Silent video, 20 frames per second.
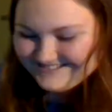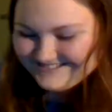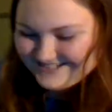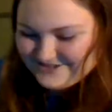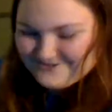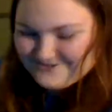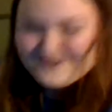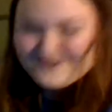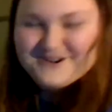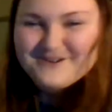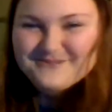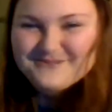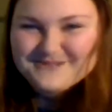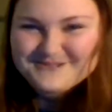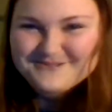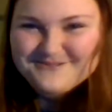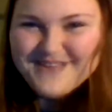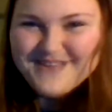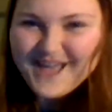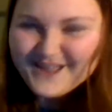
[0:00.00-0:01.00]
you can always
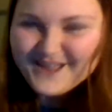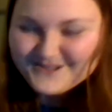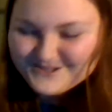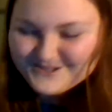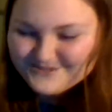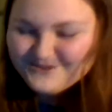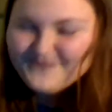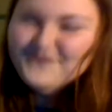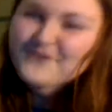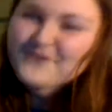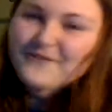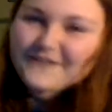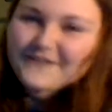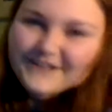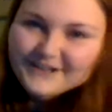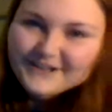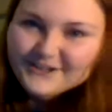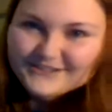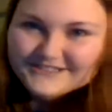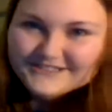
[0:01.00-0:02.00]
do that too if you've
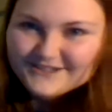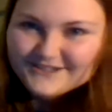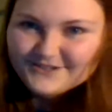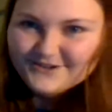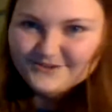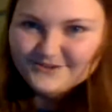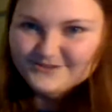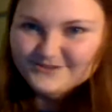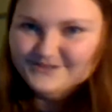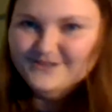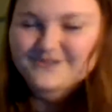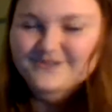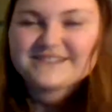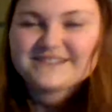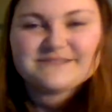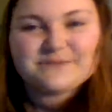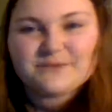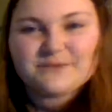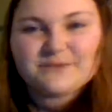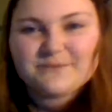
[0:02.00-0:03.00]
already looked at the notes, so
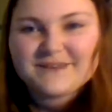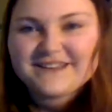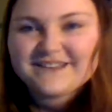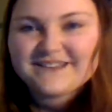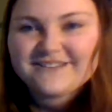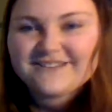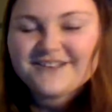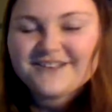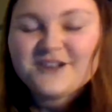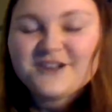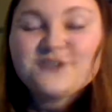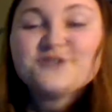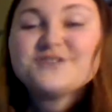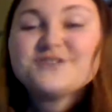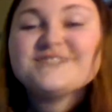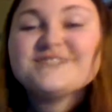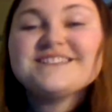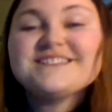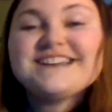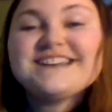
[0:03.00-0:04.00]
this will be just
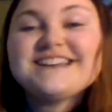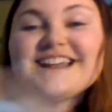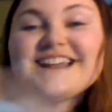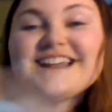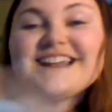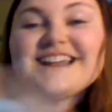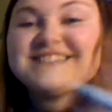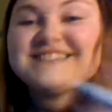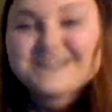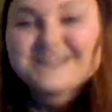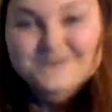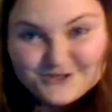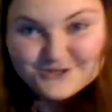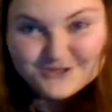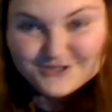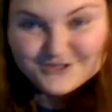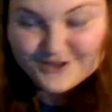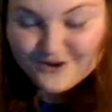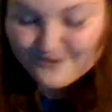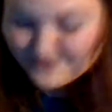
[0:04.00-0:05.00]
a nice explanation
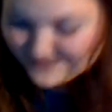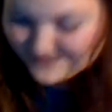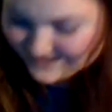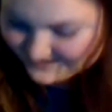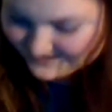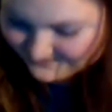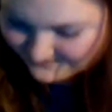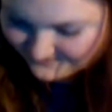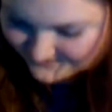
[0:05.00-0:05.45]
to go with it.